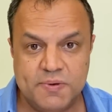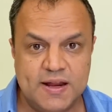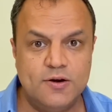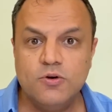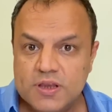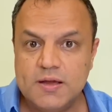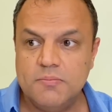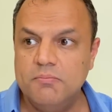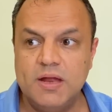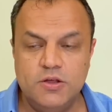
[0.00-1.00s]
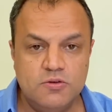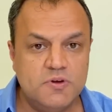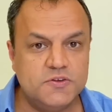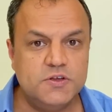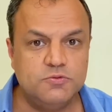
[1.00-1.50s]
And I don't think many
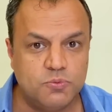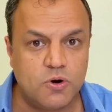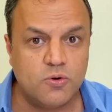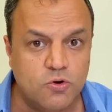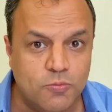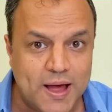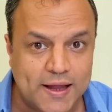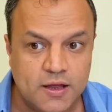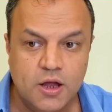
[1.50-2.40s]
universities would want to go back